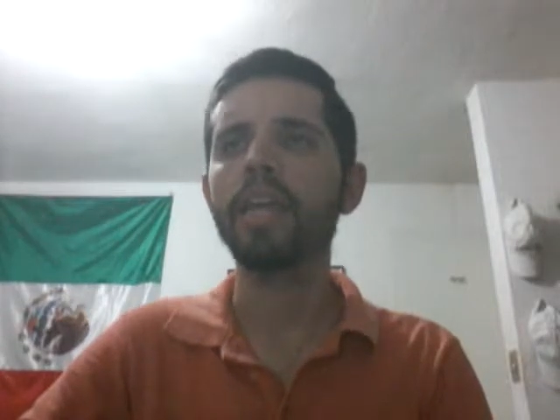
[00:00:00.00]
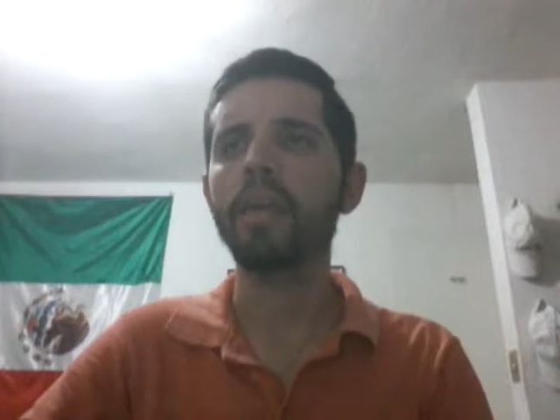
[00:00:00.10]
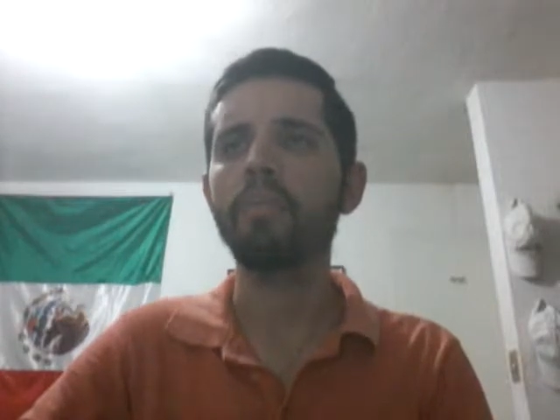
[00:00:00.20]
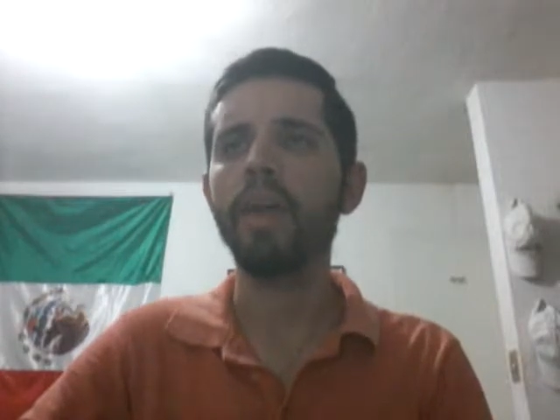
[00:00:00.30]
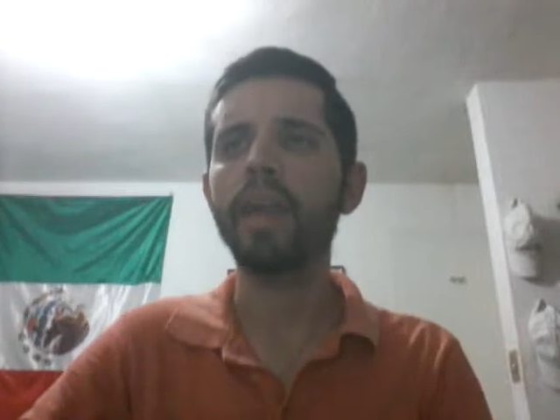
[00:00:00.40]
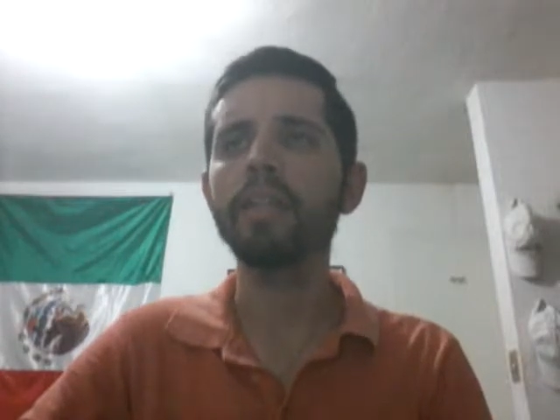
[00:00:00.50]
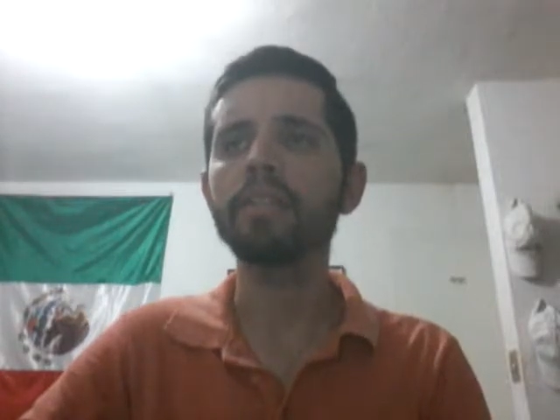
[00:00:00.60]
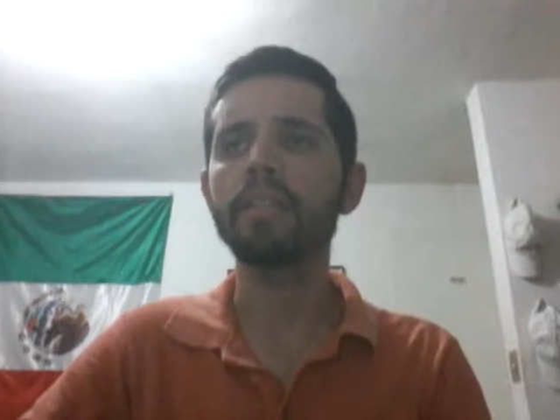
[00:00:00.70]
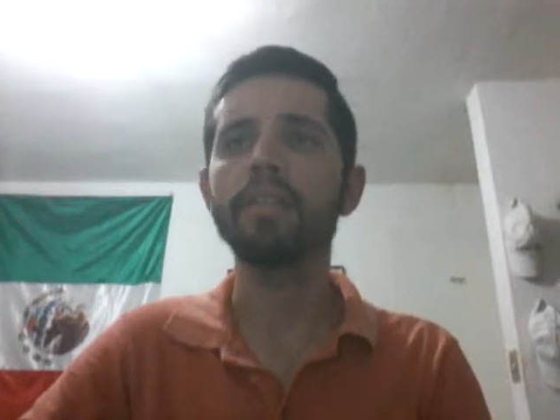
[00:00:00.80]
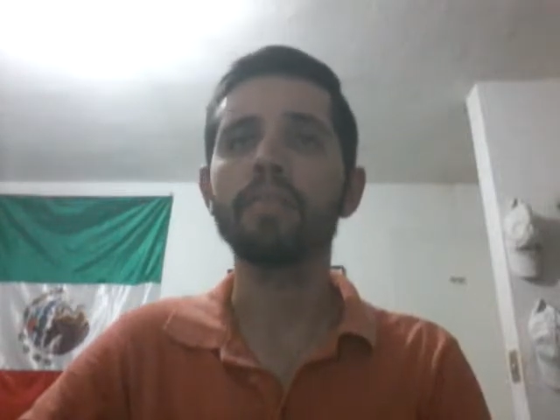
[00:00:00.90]

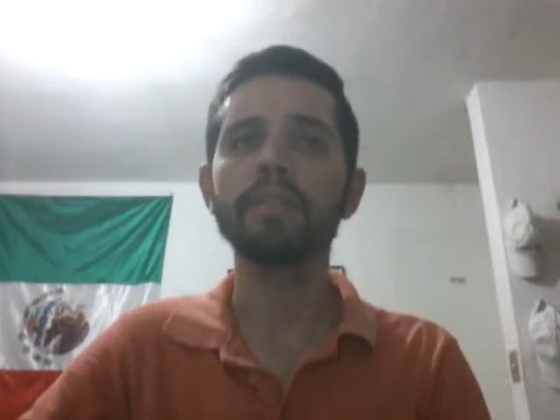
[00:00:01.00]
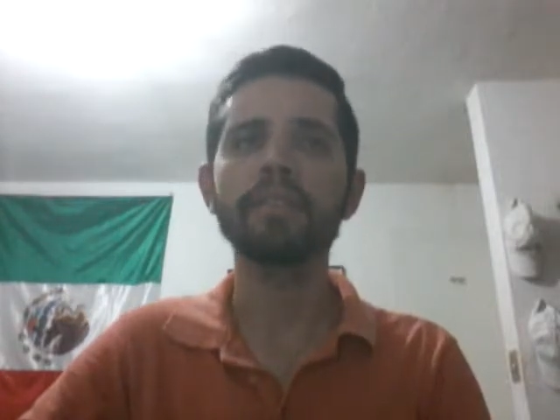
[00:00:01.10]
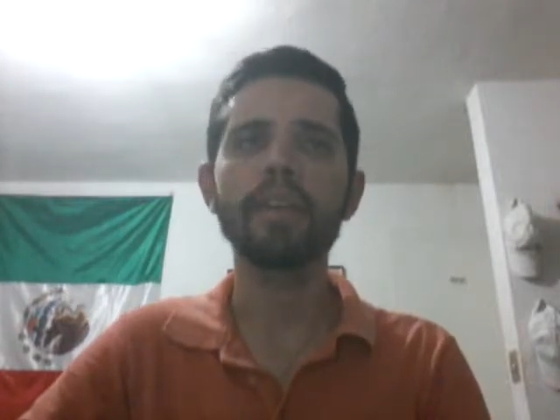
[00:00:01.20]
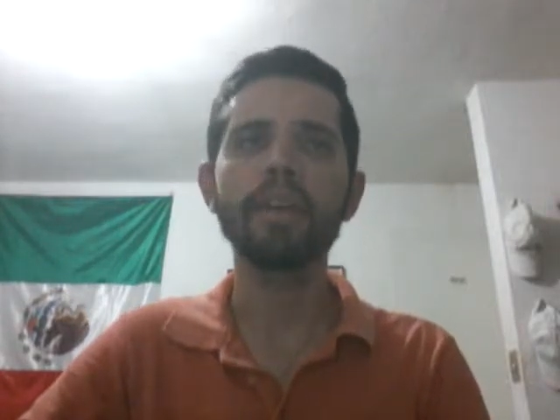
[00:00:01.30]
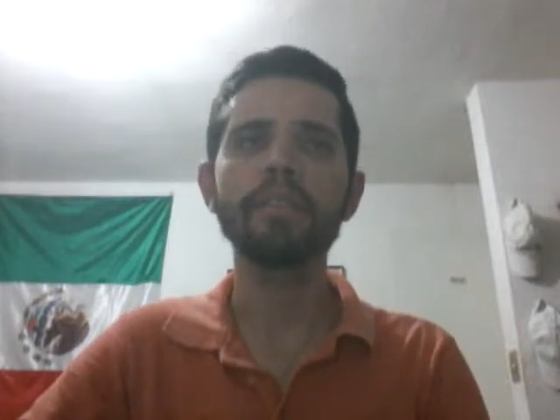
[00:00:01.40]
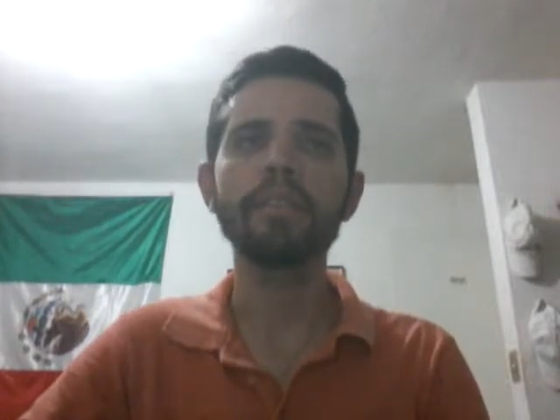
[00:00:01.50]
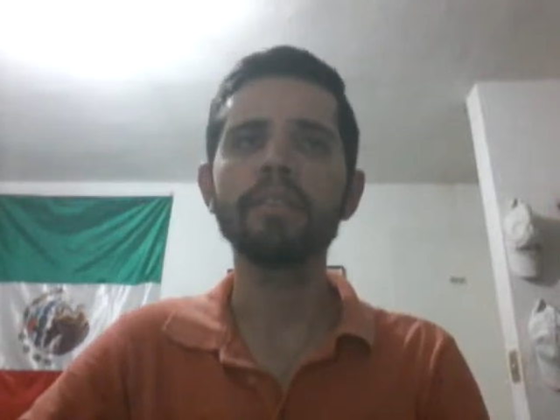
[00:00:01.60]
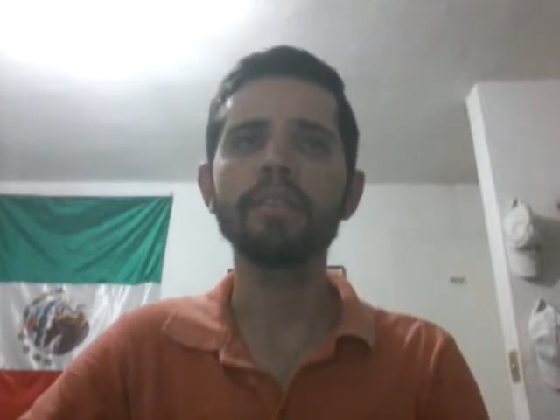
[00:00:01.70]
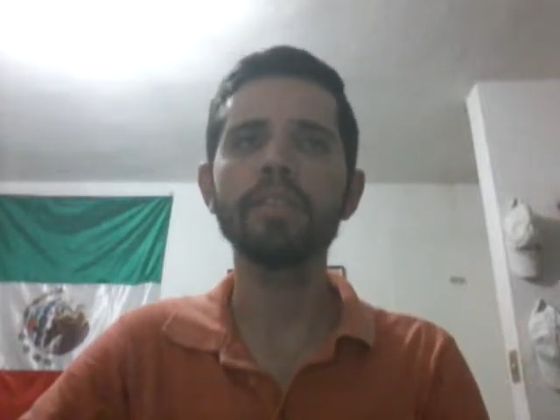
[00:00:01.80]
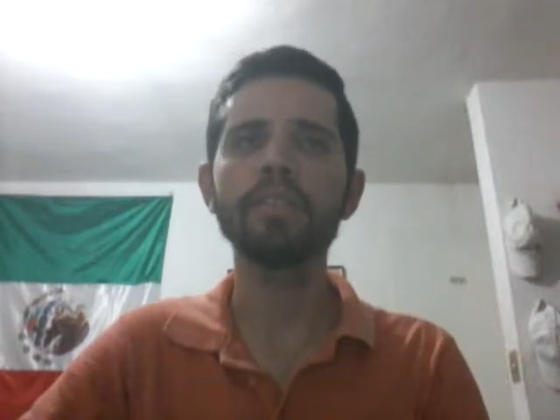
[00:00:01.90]
campaigns in recent
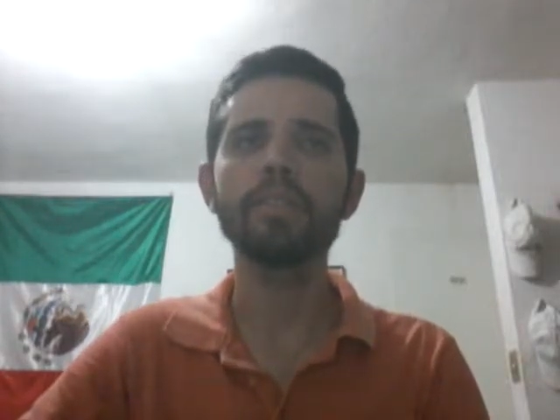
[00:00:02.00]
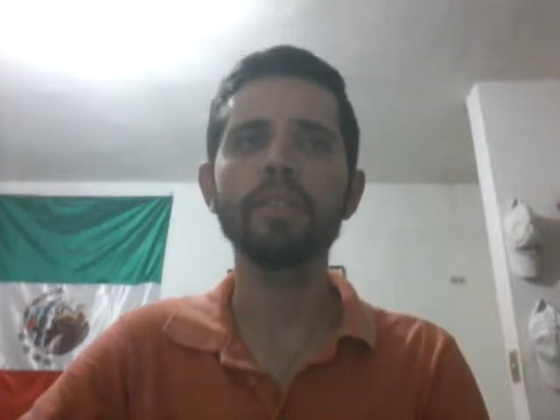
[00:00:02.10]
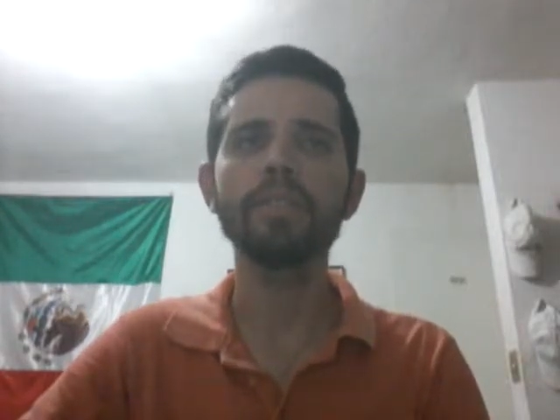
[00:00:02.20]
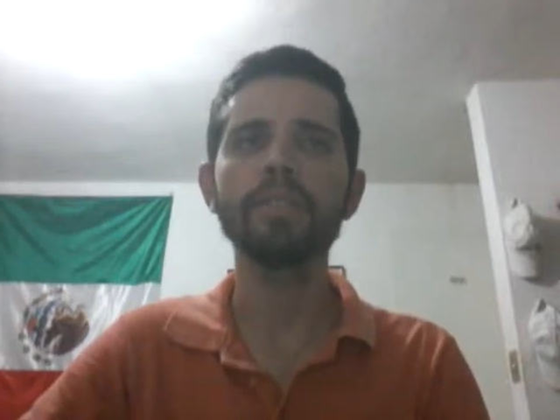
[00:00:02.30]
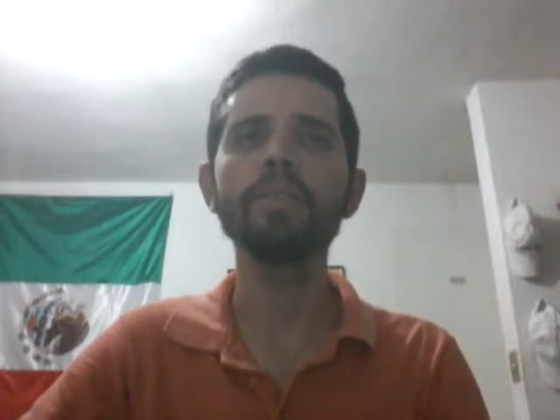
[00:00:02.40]
history